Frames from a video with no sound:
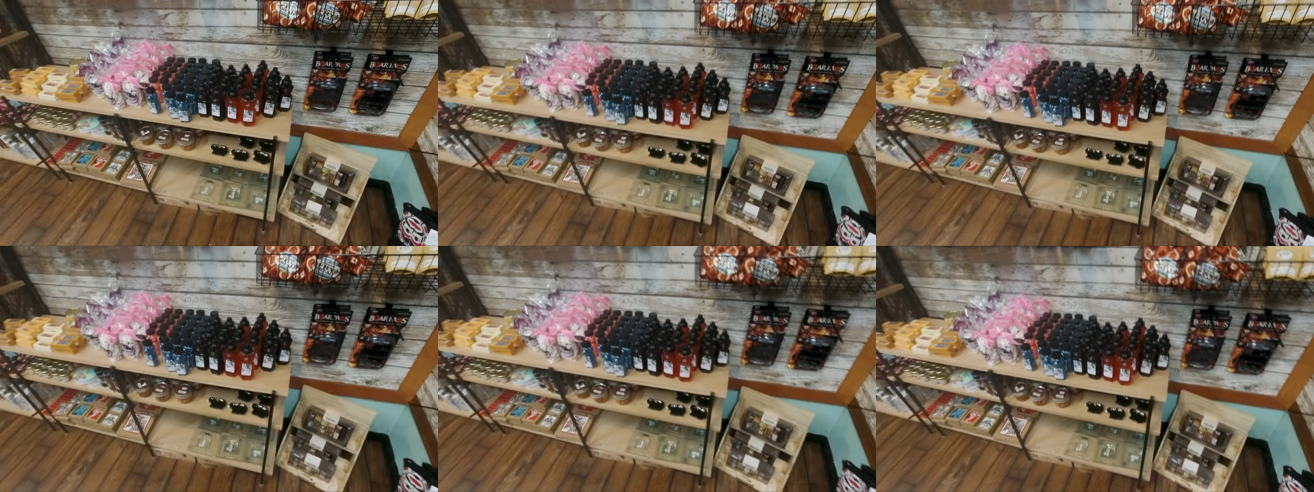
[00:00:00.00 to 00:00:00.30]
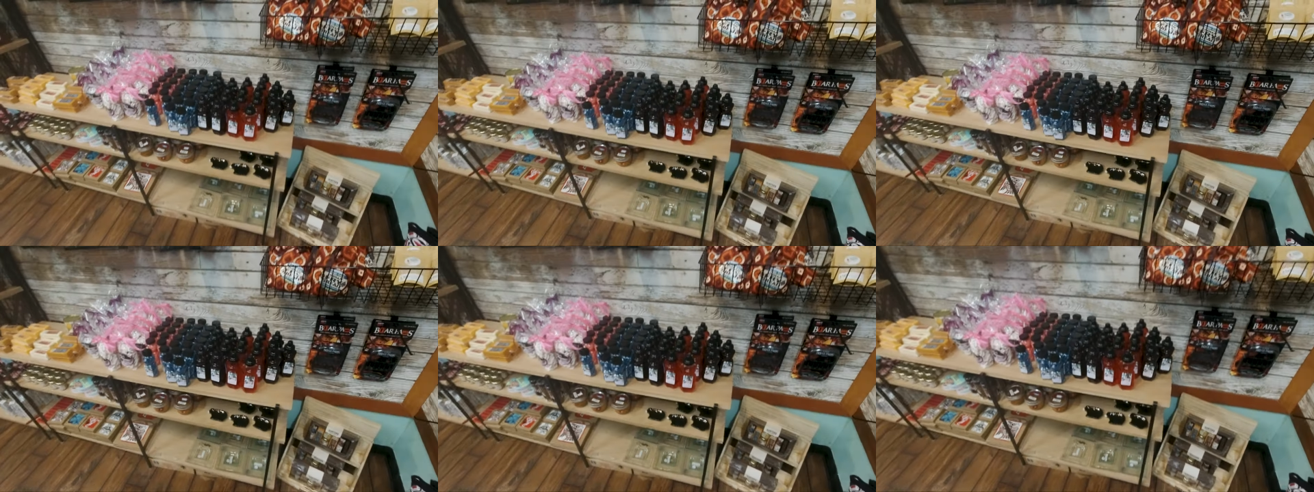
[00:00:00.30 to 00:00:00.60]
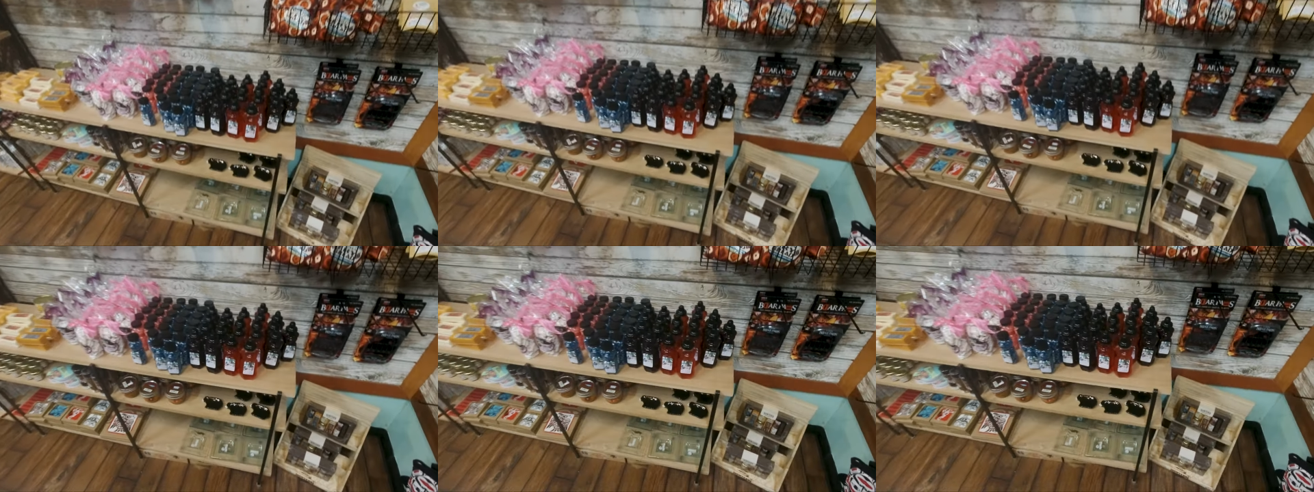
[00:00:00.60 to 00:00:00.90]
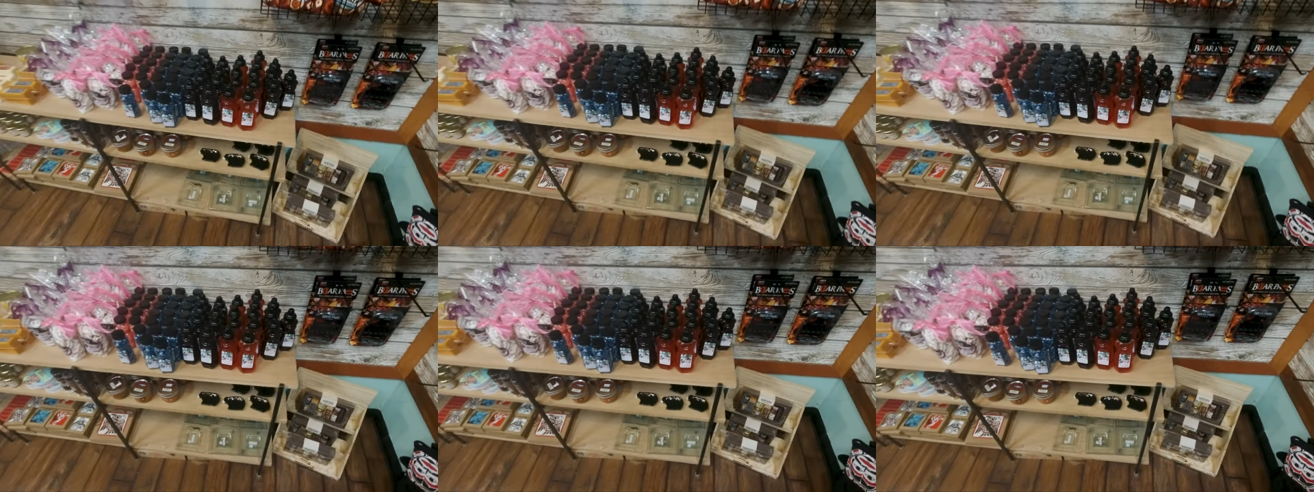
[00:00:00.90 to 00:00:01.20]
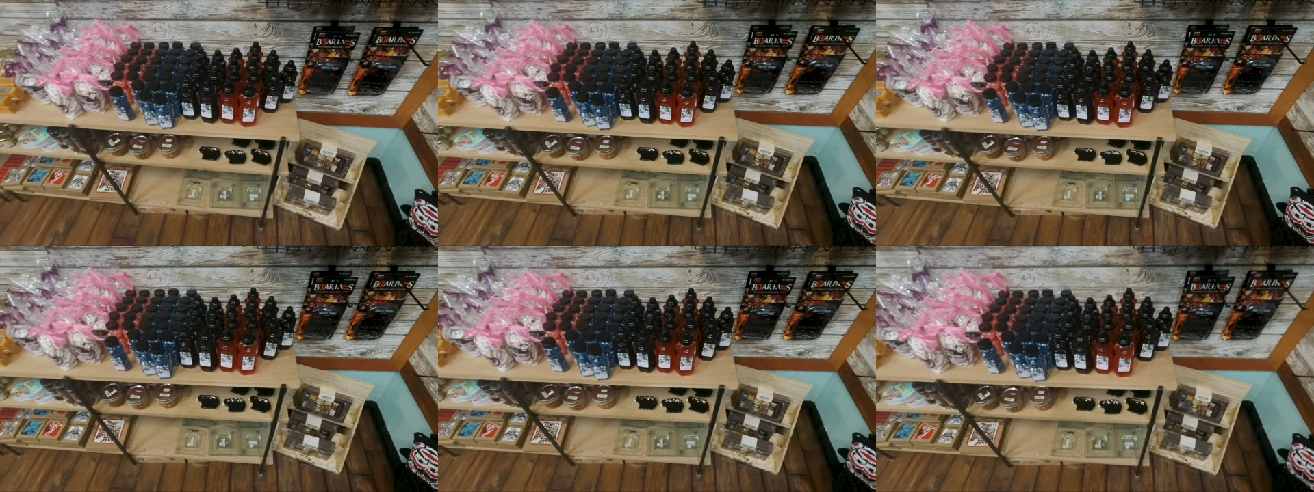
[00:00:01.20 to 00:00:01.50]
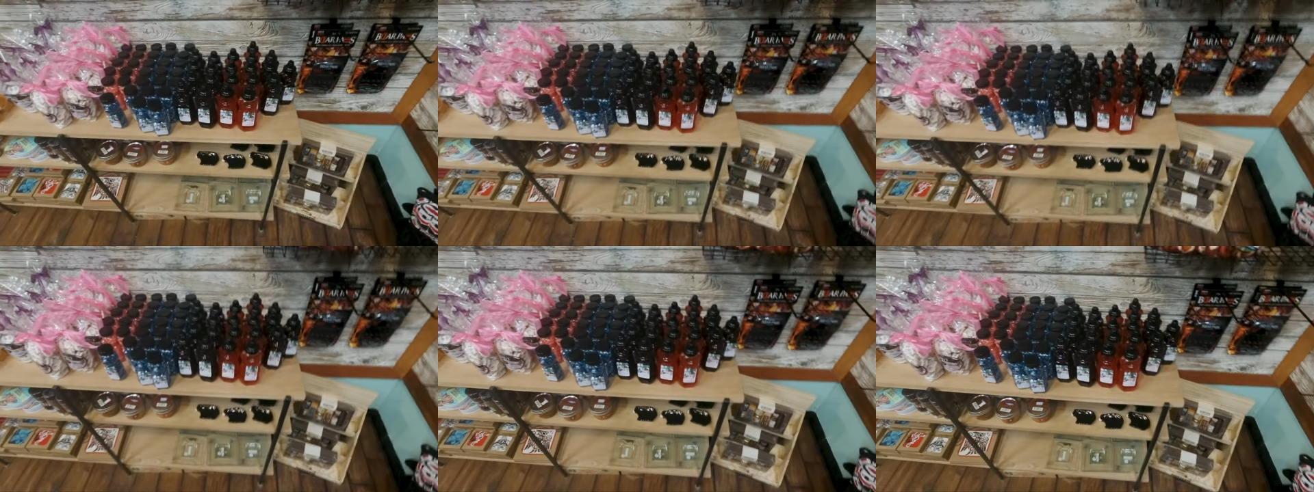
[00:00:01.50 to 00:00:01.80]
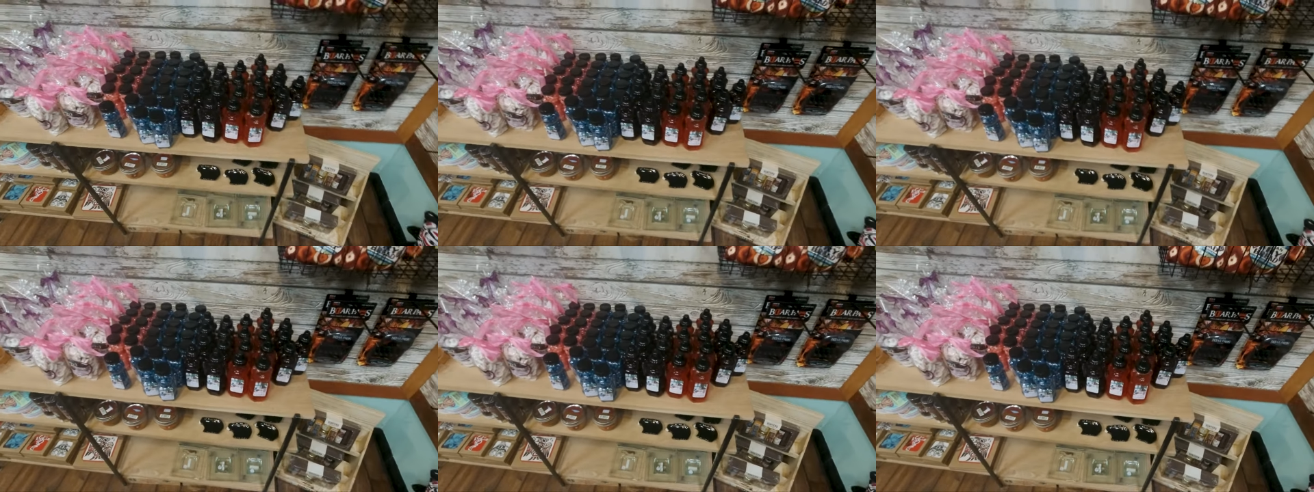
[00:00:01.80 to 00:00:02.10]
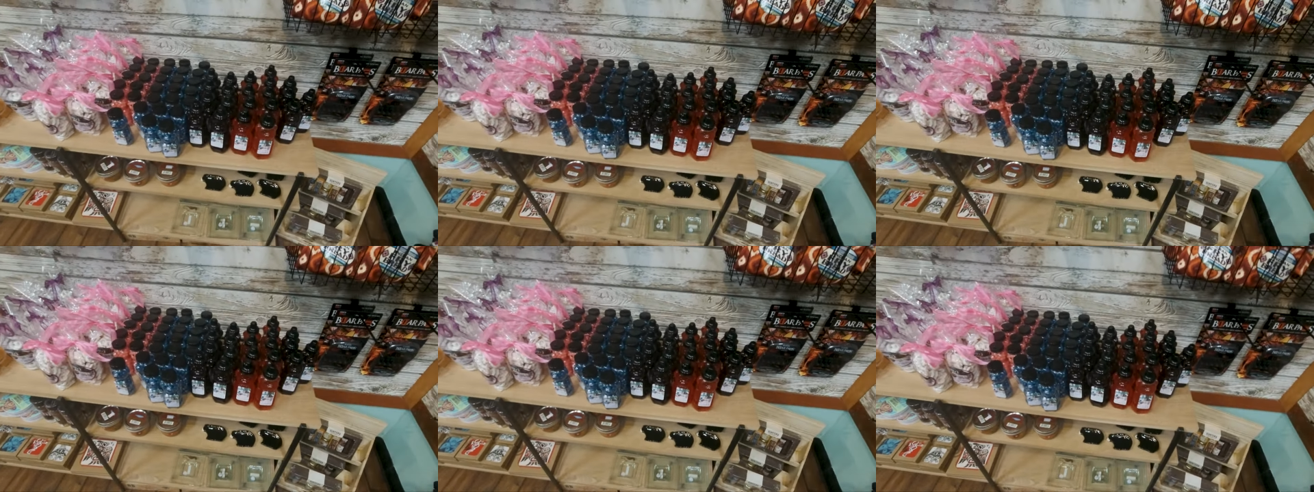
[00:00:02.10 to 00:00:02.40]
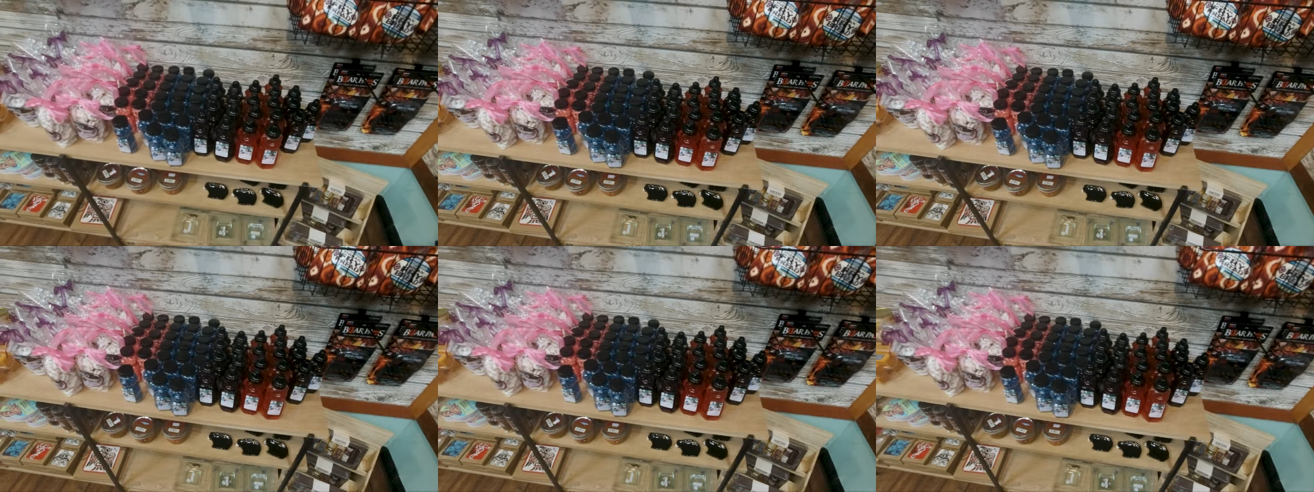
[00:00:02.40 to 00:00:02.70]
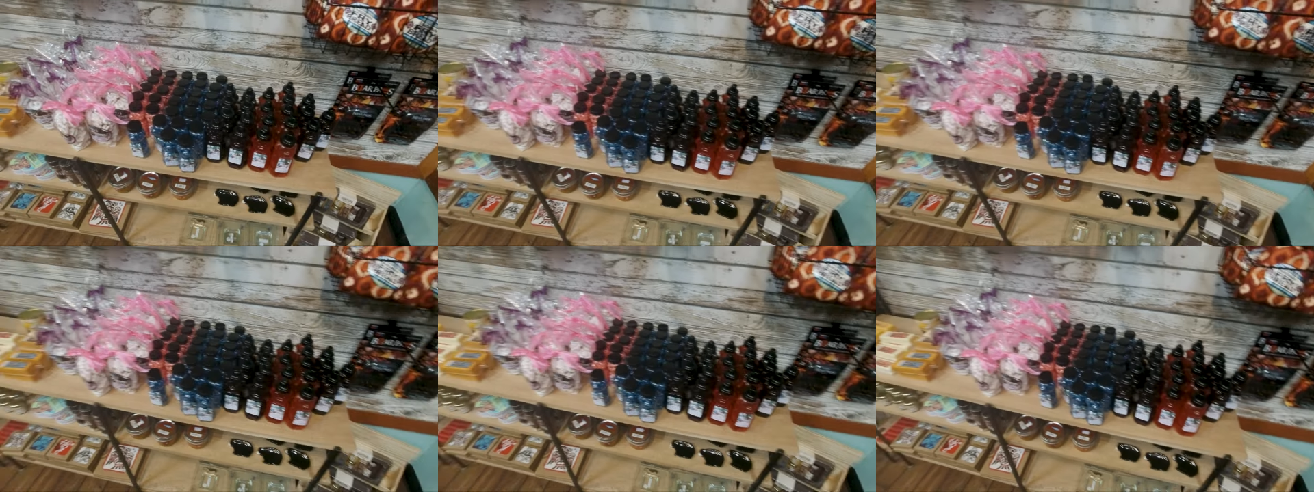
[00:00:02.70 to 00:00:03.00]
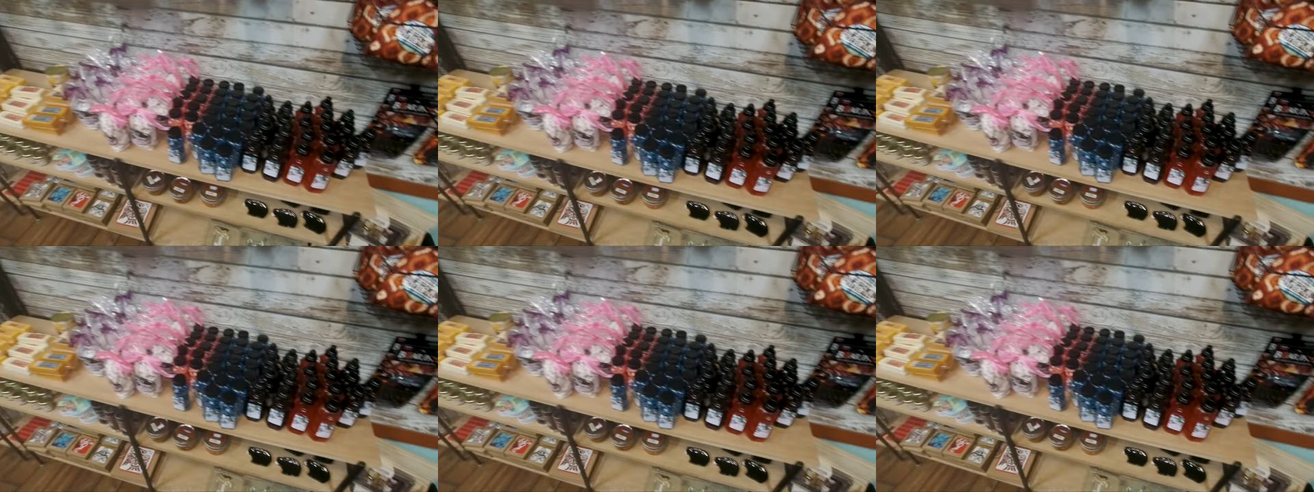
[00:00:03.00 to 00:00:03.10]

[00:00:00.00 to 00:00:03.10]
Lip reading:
Nobody's mouth can be seen.